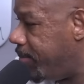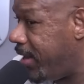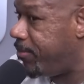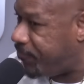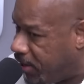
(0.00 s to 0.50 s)

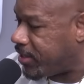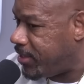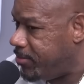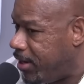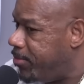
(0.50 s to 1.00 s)
They f-
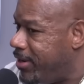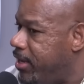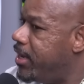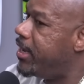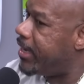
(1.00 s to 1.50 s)
him up, but
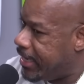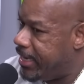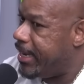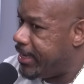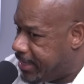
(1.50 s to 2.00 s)
he
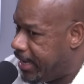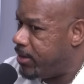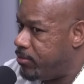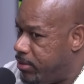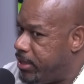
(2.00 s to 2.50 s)
didn't
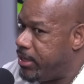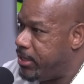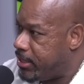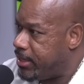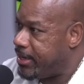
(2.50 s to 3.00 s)
get what he
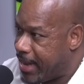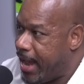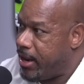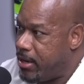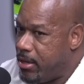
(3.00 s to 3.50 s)
could have
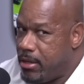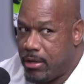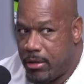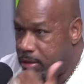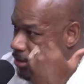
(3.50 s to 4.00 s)
got.
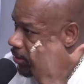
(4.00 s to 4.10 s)
Right.